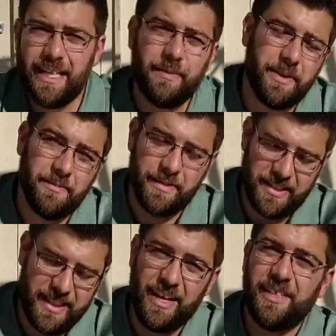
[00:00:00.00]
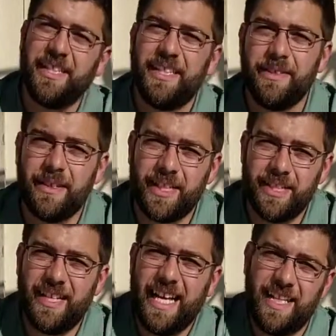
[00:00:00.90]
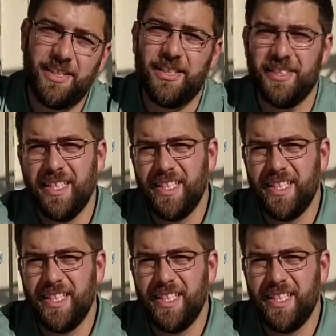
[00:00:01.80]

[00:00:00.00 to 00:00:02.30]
That way you can reach down in there without getting your hand all